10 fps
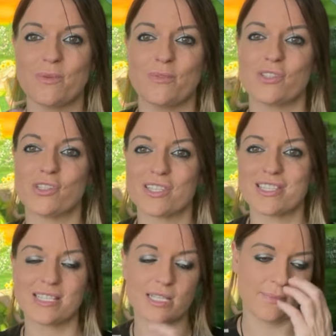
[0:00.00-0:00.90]
but with
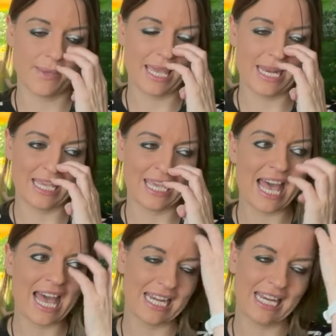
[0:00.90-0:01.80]
Justice coming in
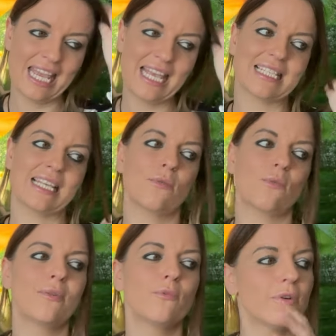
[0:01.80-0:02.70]
again, it's like
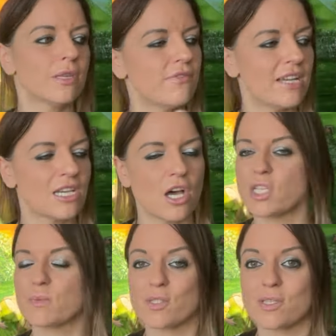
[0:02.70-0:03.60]
we, we're at the very
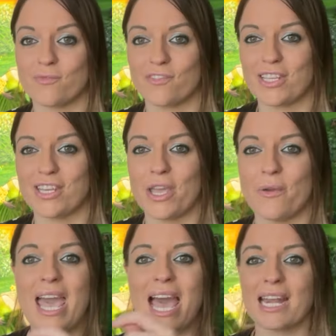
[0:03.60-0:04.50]
cusp of something new,
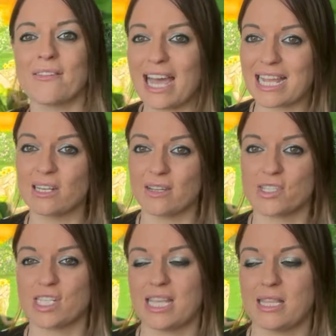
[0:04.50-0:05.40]
and I've had a lot of
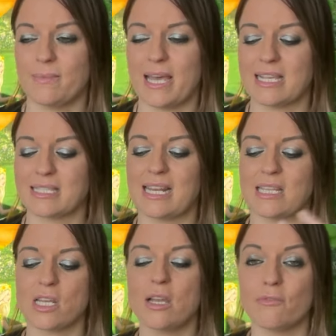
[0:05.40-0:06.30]
shit in the past and I
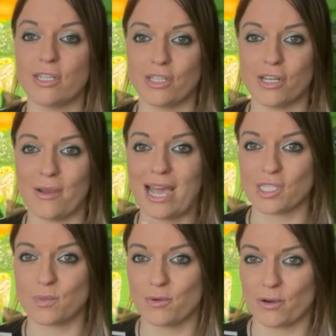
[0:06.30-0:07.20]
don't really know how
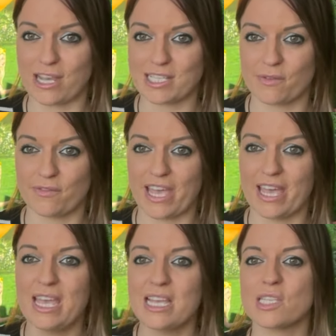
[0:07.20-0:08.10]
to progress with it,
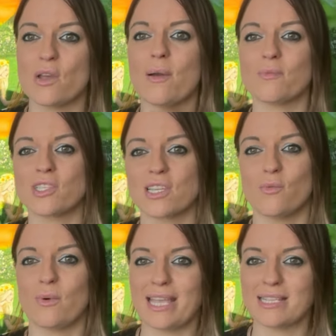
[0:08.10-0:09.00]
so I'm just going to
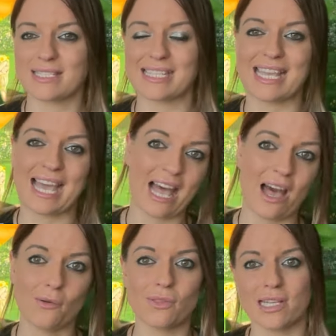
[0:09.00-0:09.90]
wait and see
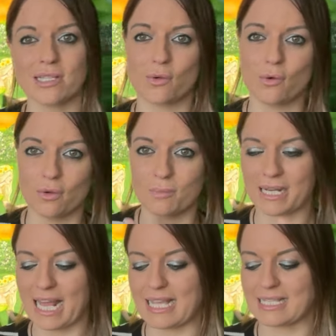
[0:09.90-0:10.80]
how this all
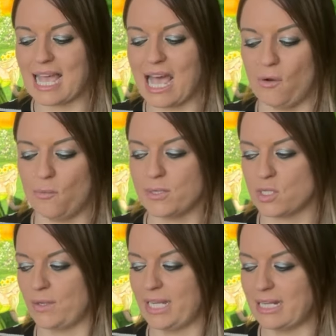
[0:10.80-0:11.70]
plays out
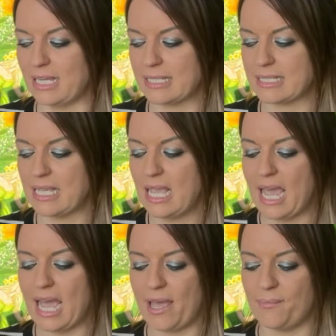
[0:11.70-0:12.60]
between us.
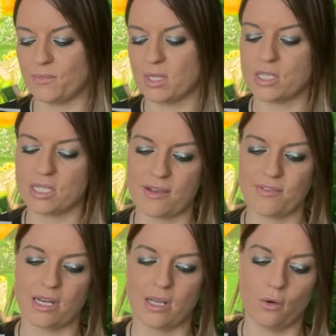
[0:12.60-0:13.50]
And um, she's either
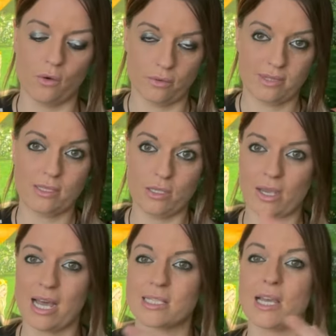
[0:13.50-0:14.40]
going to, or you
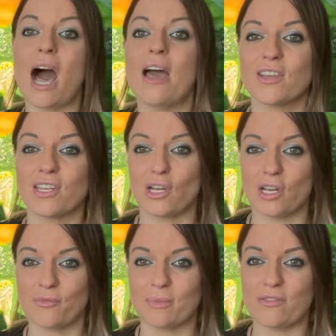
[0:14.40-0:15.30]
guys are either going to
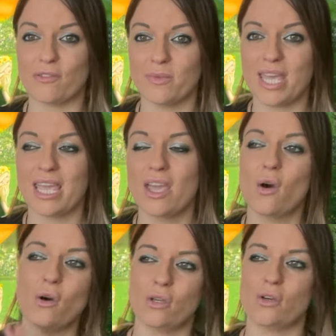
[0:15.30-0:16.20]
love me for me,
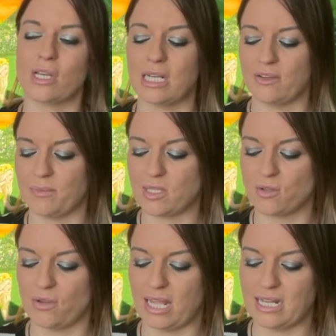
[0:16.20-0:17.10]
or you're not going to love me at
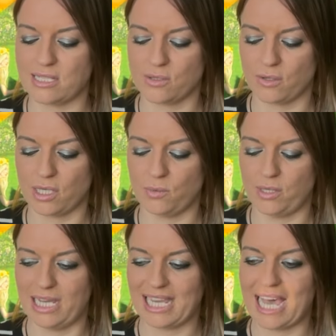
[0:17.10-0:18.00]
all, and it's not going to
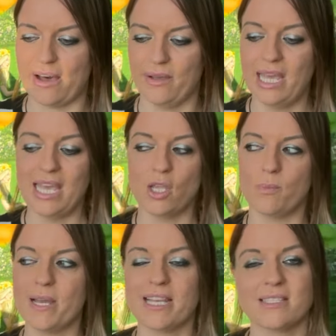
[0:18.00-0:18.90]
work out. Your
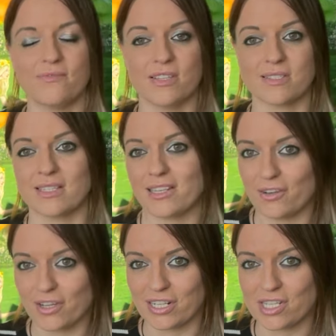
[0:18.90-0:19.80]
person feels like they're
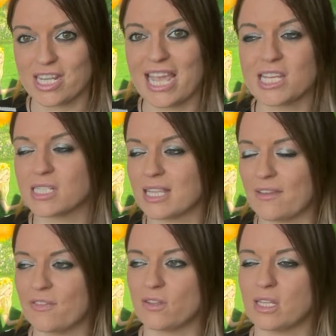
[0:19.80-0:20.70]
not going to change. They
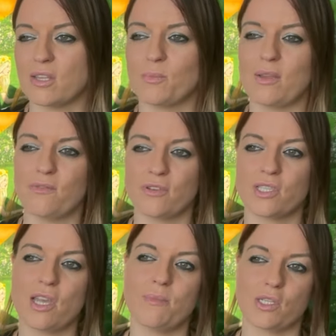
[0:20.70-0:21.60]
feel like they've been through
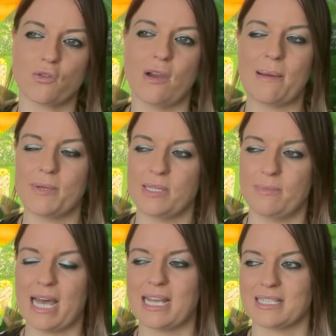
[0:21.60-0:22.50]
so much crap in the
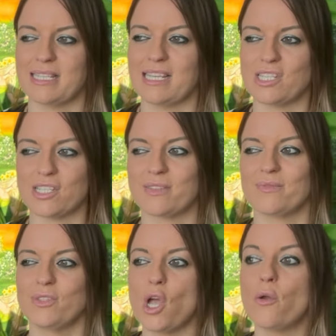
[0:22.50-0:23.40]
past that they just
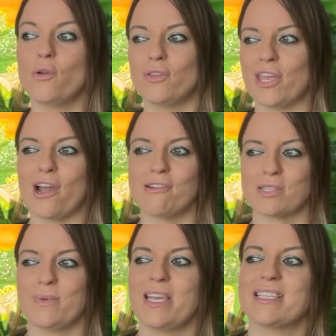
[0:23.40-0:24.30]
know who they are as a
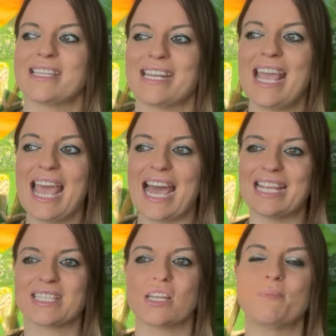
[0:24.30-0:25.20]
person, and
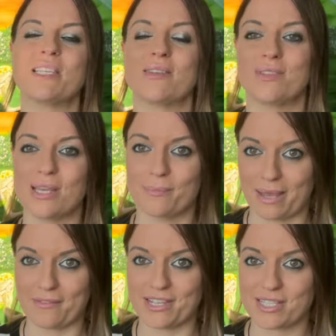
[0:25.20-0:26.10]
it's going to be someone that
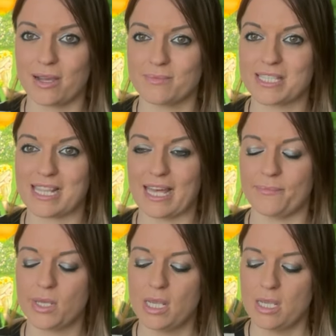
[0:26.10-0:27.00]
marries up to
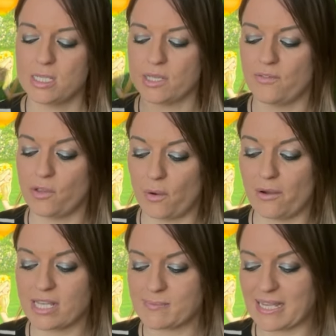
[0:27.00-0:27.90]
that. So if you are
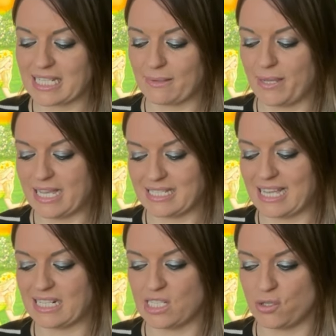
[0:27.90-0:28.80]
expecting a
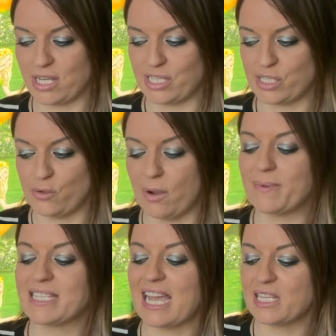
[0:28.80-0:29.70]
personality trans, you are
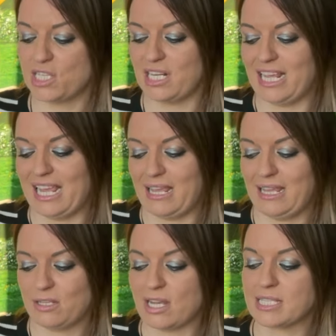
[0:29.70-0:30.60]
potentially
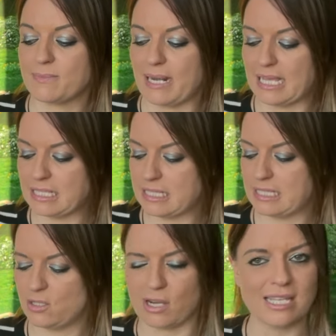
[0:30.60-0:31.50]
transplant,
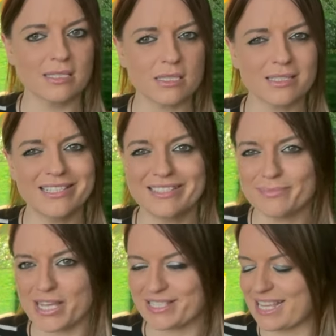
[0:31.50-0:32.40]
trans?
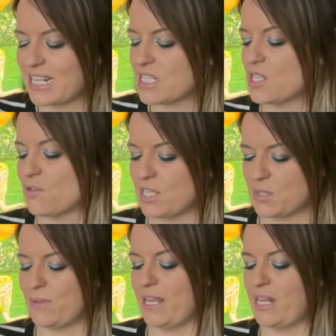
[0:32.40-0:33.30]
personality
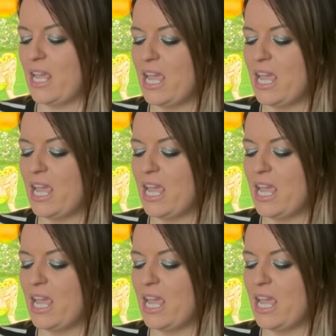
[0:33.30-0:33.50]
transplant.